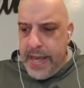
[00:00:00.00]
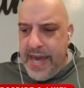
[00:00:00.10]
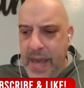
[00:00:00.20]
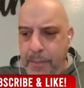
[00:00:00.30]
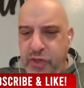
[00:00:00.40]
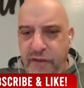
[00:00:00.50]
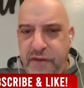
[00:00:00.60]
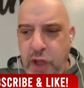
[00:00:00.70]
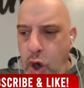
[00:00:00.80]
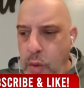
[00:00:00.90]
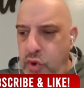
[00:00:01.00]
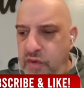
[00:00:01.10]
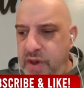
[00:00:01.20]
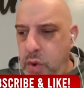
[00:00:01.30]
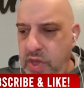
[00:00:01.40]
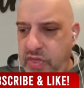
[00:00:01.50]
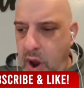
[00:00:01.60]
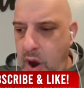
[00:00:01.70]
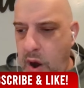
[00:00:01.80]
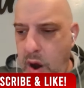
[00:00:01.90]
keep the flow moving with
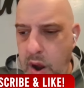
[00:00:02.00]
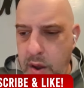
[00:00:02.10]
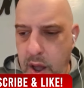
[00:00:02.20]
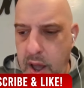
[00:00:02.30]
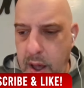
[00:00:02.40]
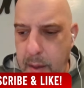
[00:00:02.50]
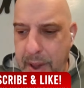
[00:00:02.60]
our uh,